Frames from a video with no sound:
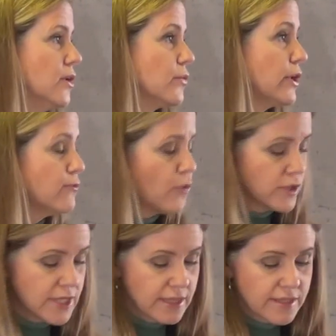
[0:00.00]

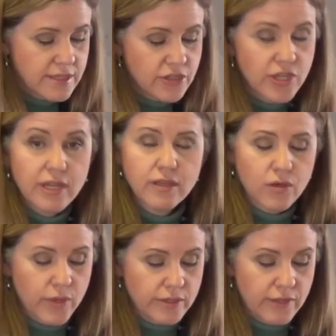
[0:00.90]
reinforcing the stitching in the
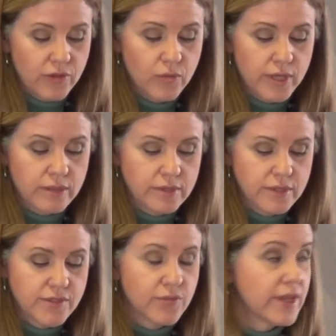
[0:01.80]
quilt, if you will,
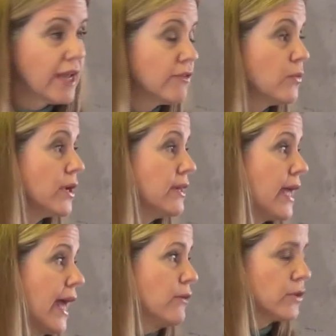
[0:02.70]
so that everyone in
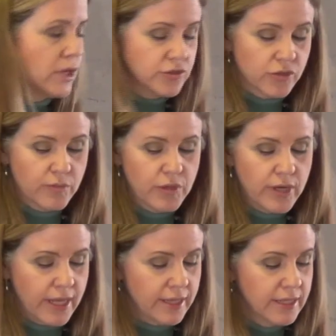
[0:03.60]
the agricultural
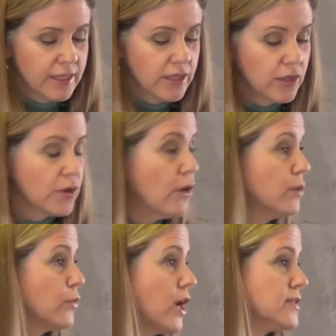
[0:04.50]
community can grow
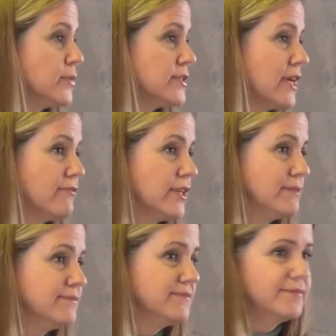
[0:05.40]
and prosper safely.
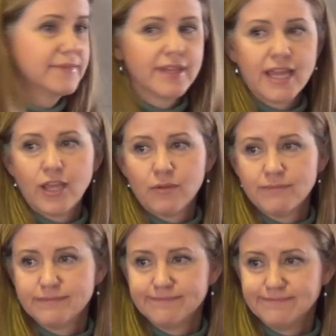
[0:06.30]
Thank you.